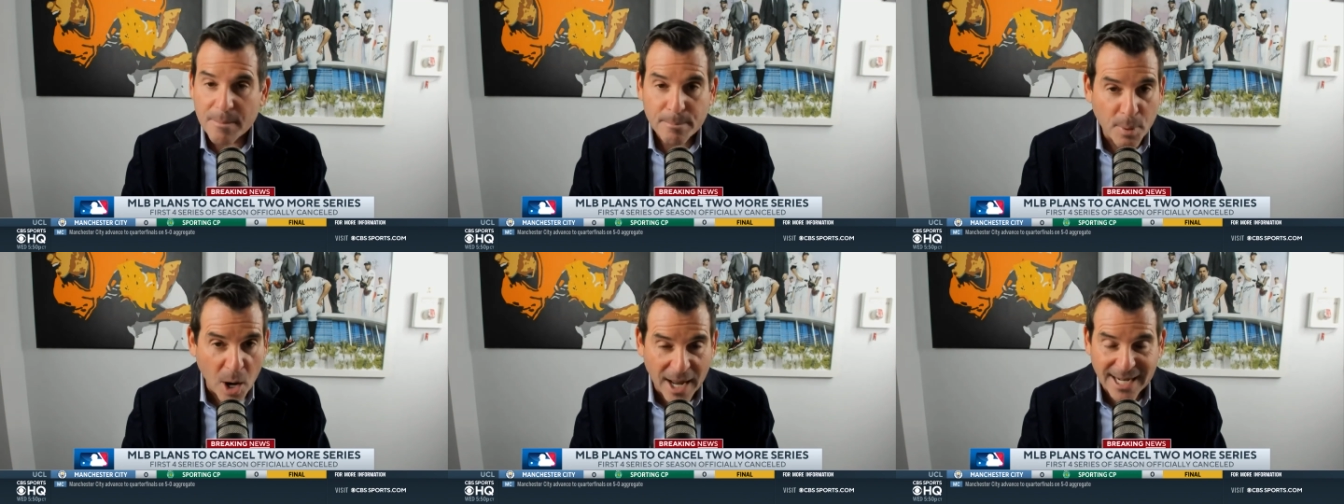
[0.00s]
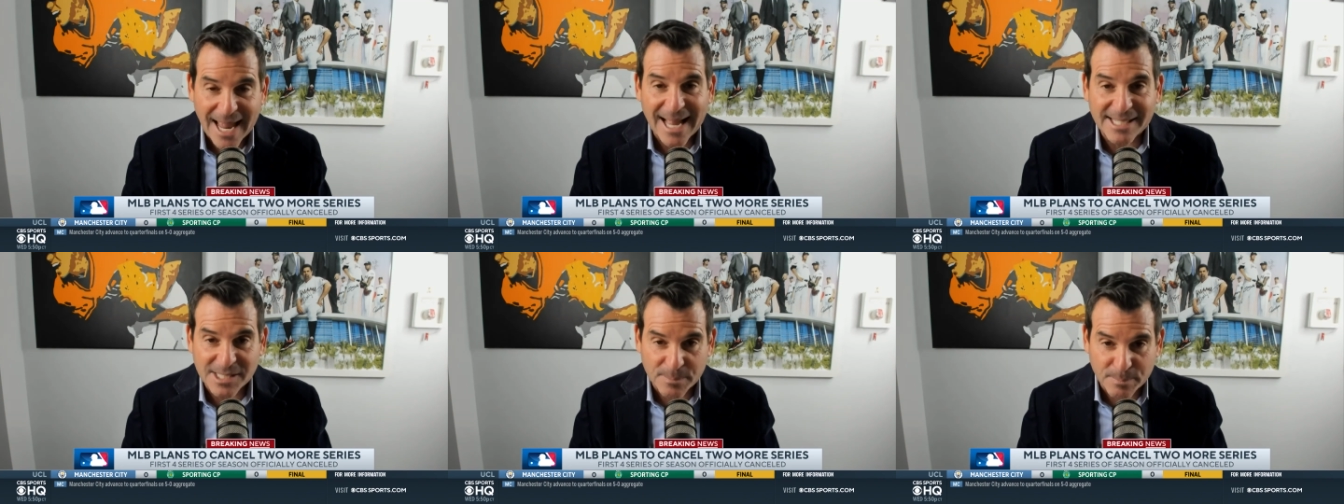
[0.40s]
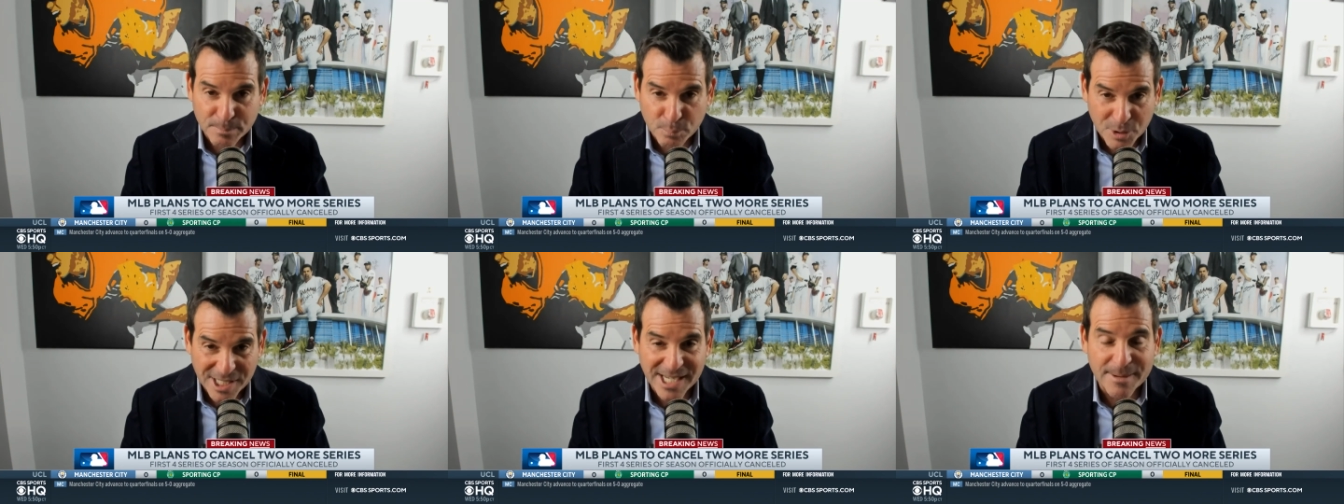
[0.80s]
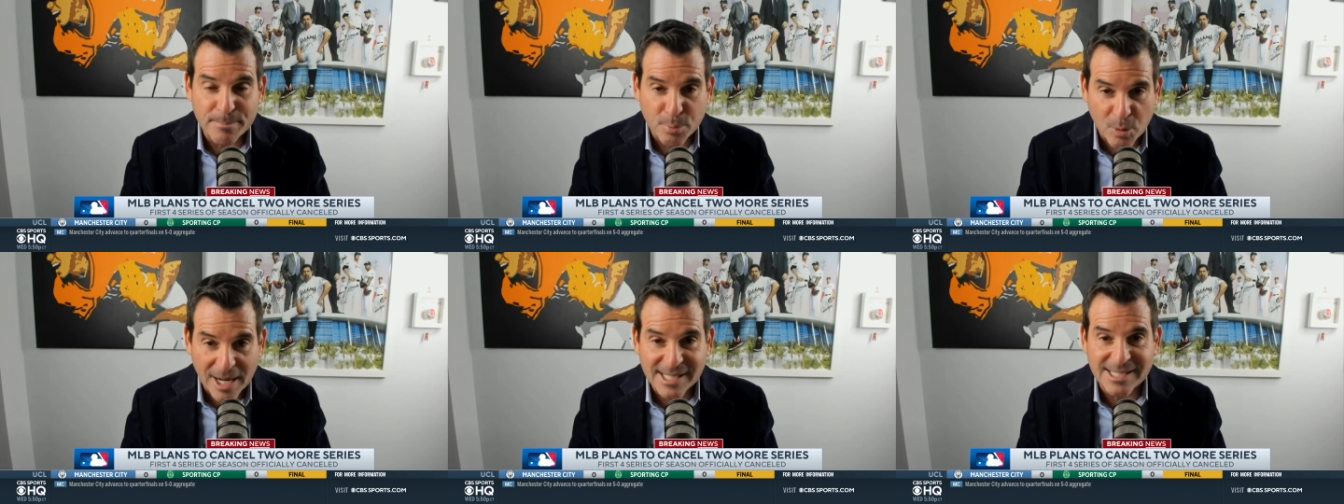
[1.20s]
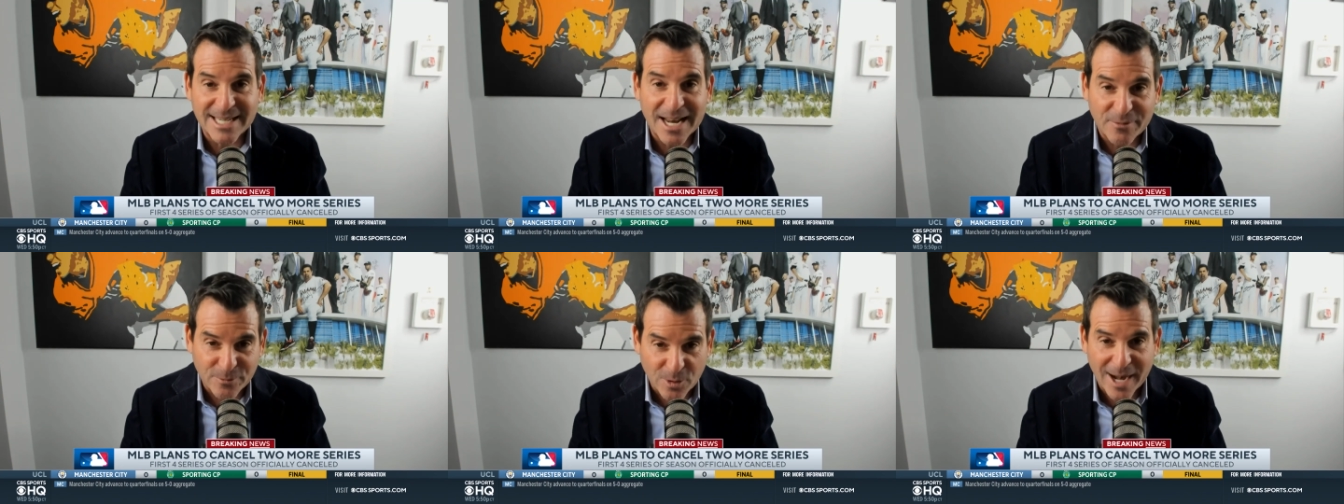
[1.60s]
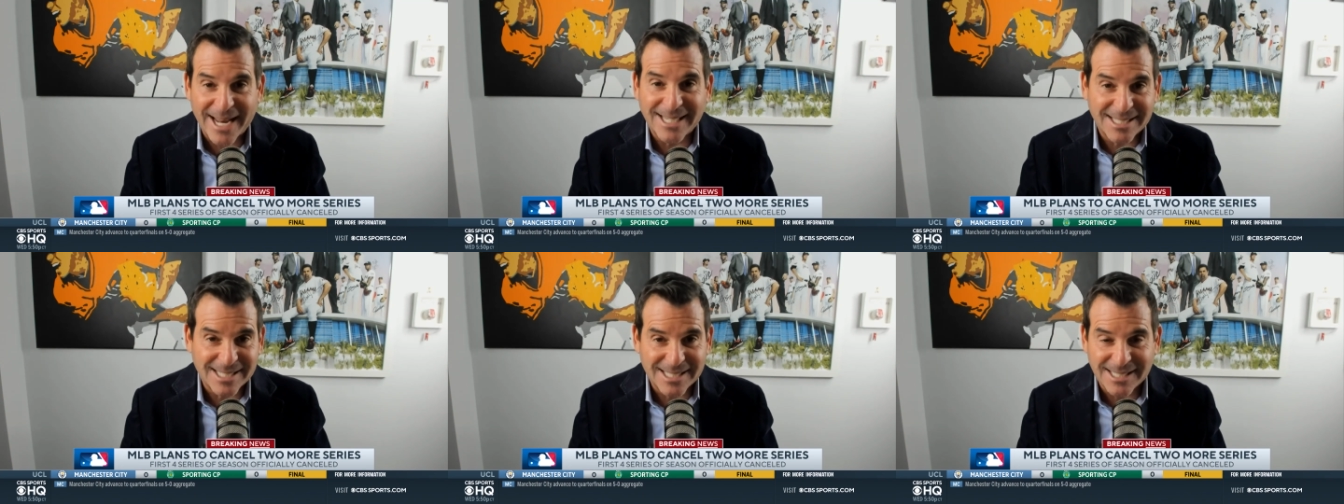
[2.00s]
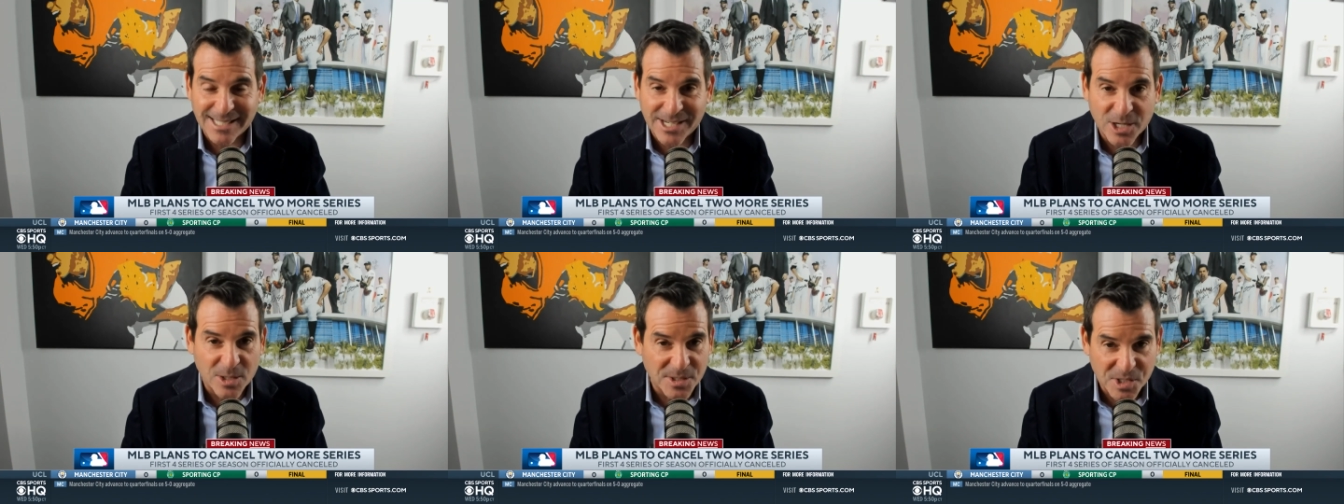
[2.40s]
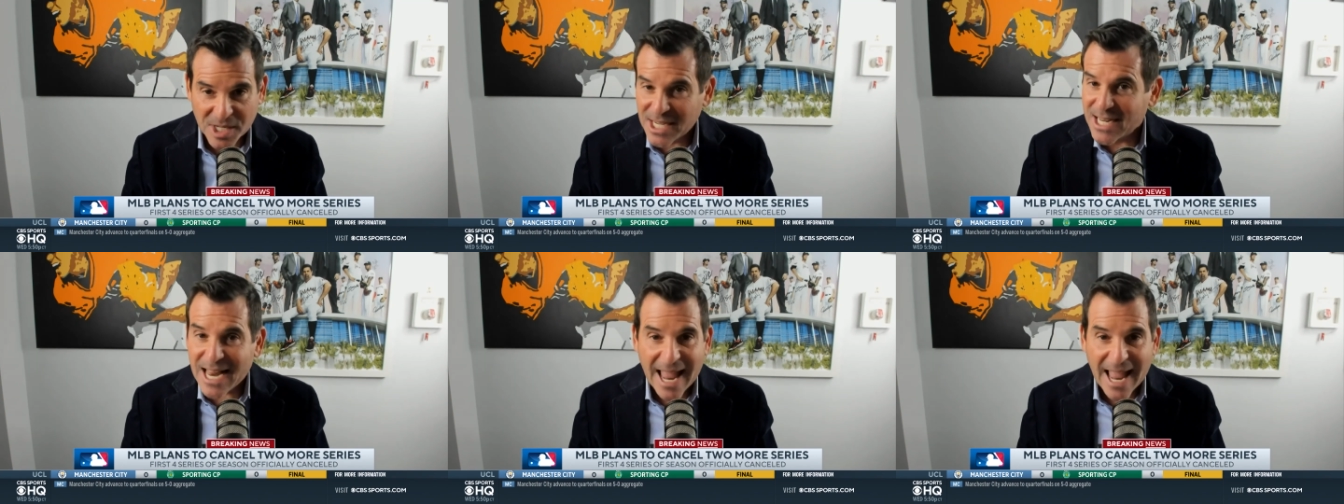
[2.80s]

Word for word: But as a team president for 18 years,